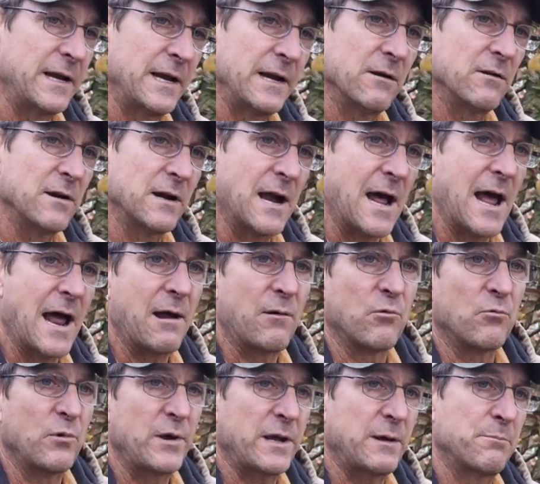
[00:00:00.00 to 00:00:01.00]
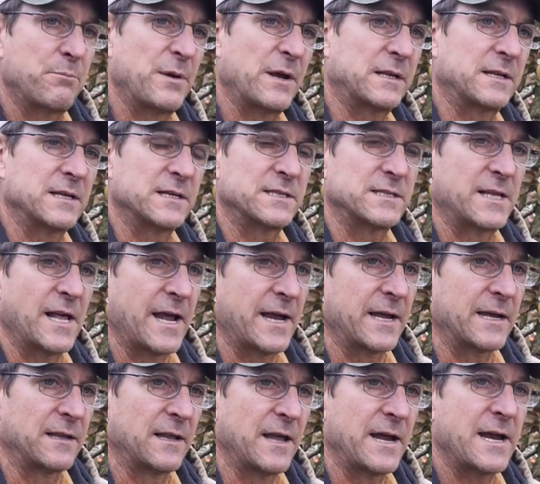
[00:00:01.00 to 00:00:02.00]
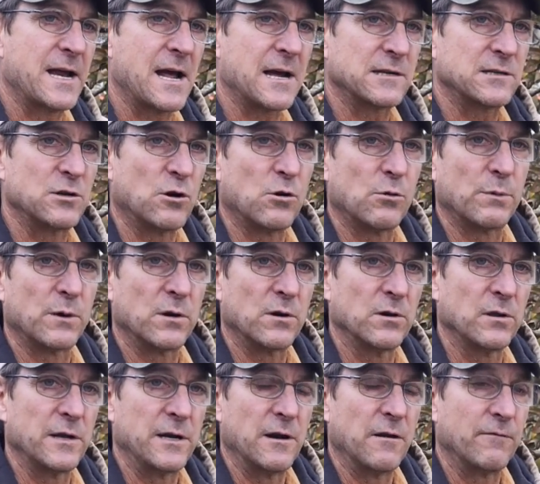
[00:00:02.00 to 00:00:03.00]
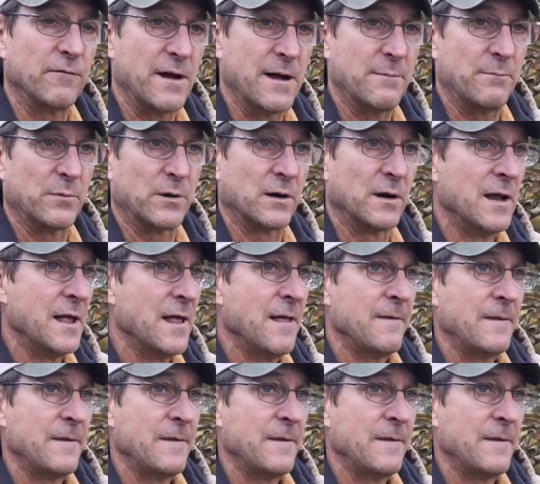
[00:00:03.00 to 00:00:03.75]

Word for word: here in Iowa, we can pick this thing in late October, early November,